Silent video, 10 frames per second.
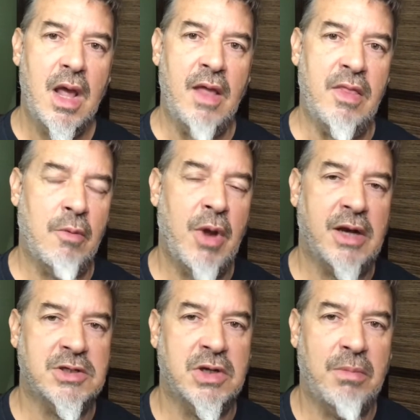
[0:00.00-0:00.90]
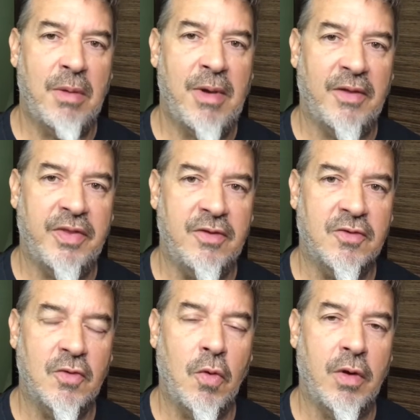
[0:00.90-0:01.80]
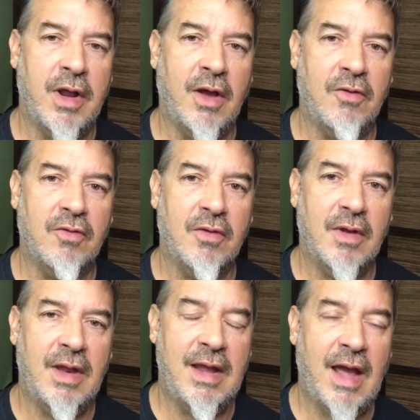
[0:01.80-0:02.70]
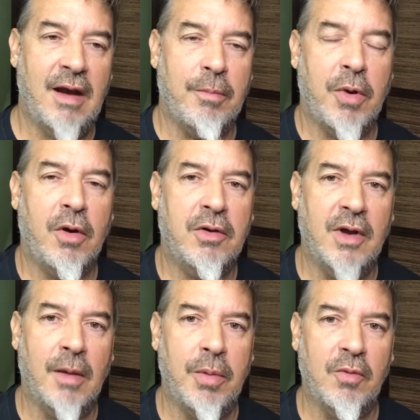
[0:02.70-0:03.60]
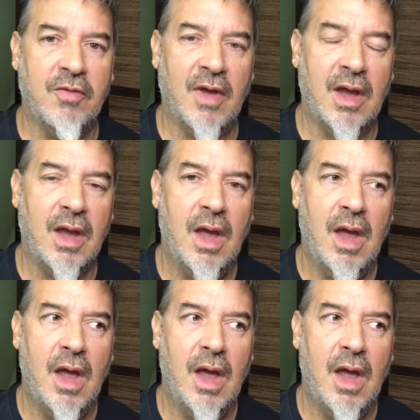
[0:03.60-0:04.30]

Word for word: And then when I told him about the sword, he goes, he kind of perked up and was like,